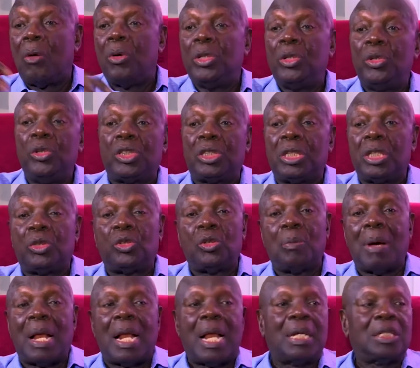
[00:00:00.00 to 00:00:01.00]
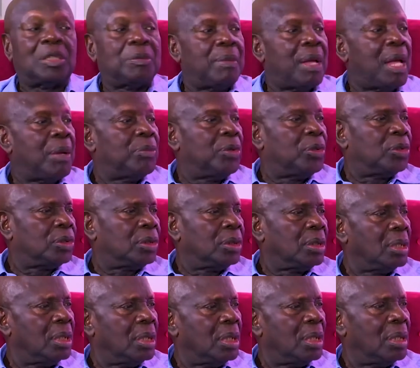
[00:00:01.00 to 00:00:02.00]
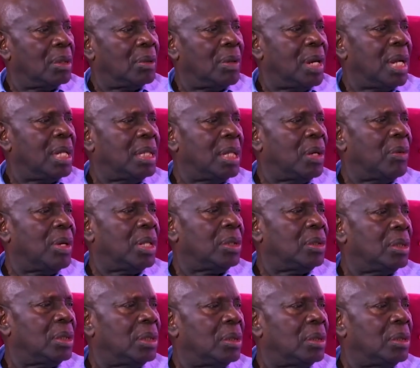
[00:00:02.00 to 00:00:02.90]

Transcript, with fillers: will use it to balance my books. Why in the world